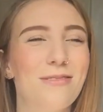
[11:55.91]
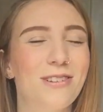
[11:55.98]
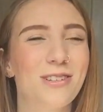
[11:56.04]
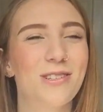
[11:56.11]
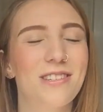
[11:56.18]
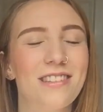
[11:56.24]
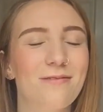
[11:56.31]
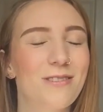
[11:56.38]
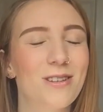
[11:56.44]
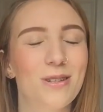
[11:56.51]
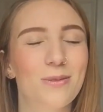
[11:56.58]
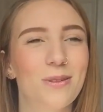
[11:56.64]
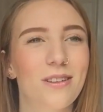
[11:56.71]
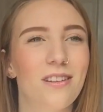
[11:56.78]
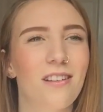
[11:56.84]
because we
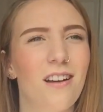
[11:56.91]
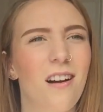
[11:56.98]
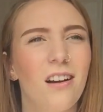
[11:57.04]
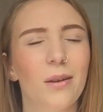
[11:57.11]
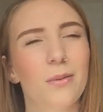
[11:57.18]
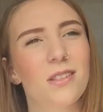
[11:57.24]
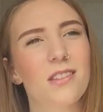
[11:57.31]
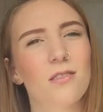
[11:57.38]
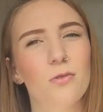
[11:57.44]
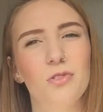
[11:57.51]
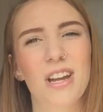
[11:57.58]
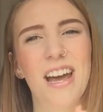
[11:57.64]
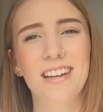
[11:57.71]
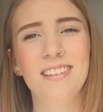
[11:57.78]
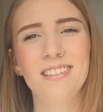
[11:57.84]
just want arguments and stuff
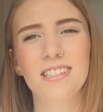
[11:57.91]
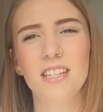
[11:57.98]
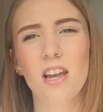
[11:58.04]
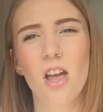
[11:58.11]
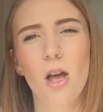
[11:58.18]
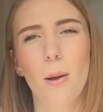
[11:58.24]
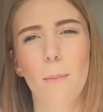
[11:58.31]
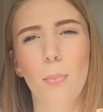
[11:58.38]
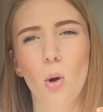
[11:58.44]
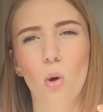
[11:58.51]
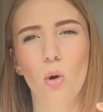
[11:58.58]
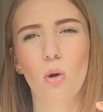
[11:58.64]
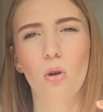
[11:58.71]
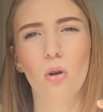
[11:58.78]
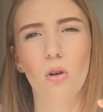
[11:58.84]
to end,
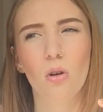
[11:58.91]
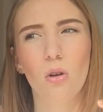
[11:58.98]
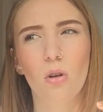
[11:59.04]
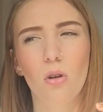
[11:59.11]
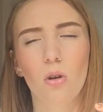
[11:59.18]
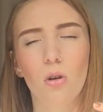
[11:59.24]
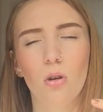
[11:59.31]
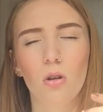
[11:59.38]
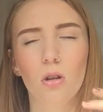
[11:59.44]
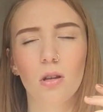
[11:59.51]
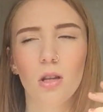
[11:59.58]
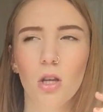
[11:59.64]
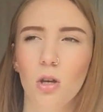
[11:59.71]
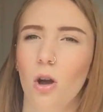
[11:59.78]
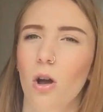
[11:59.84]
but you